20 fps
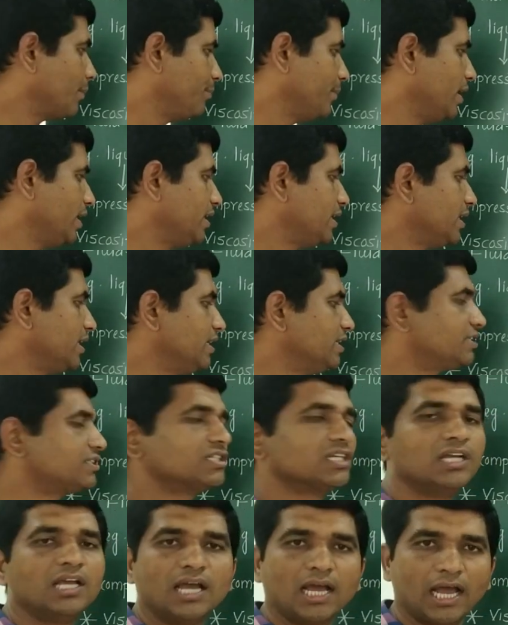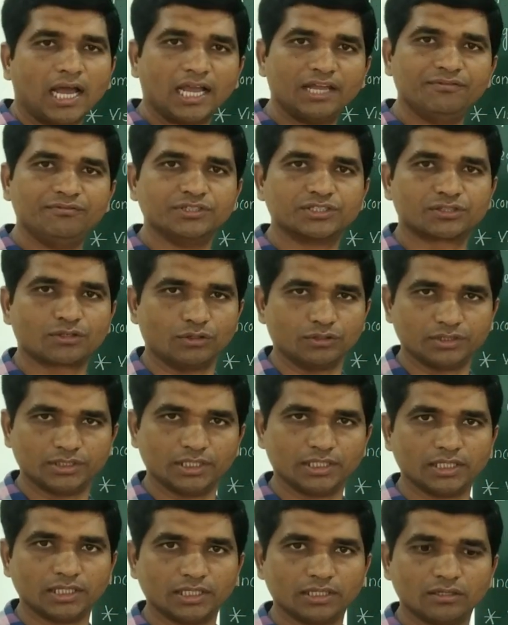maintain its high
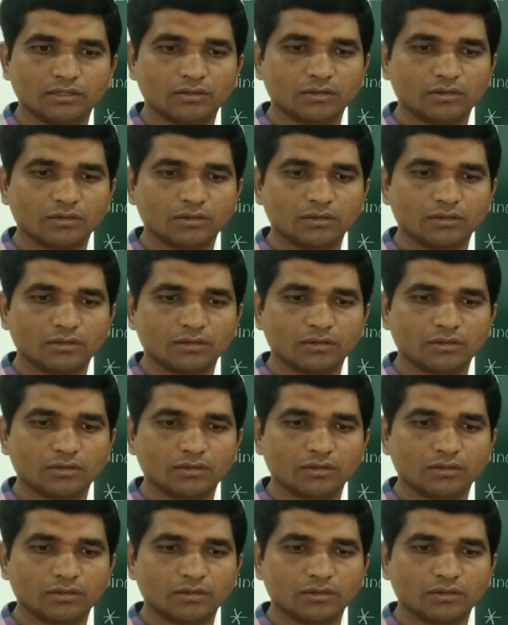viscosity.